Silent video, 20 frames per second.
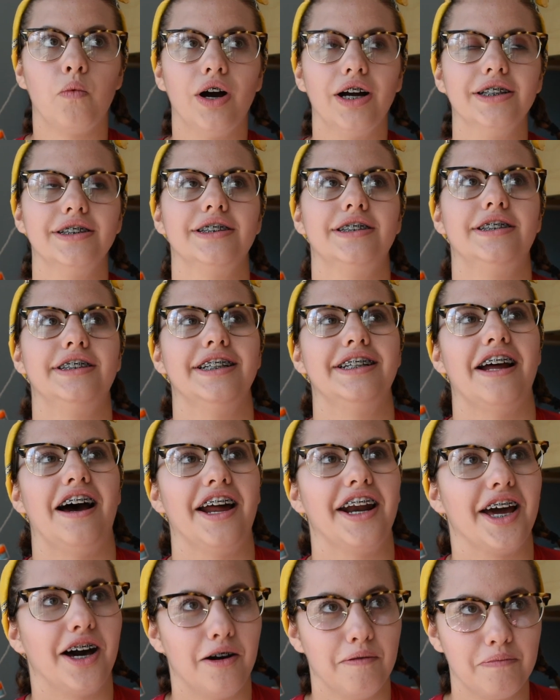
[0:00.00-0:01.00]
What did
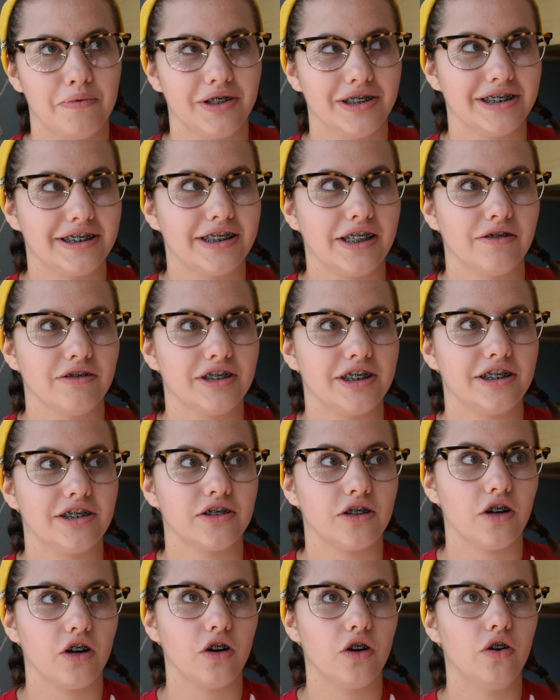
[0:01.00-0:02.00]
not help was there was
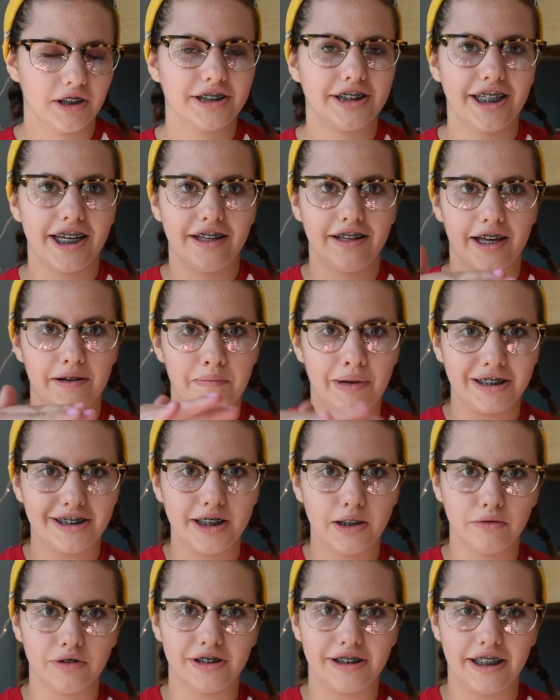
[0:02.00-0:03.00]
this girl, let's say like my
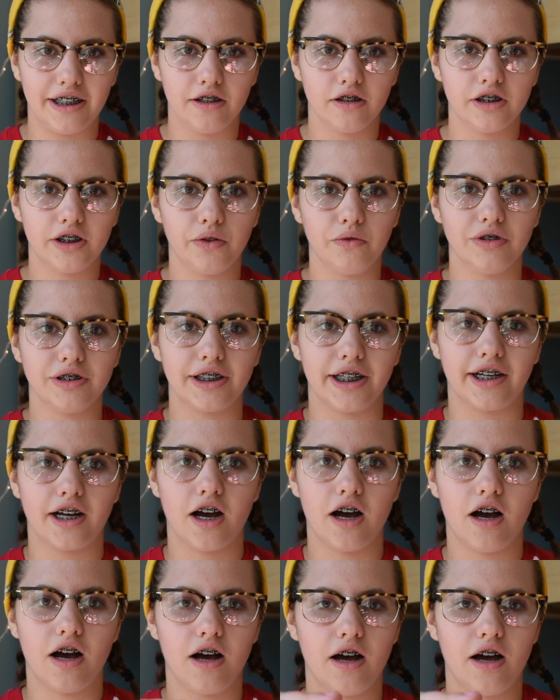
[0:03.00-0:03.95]
seat was here, she was like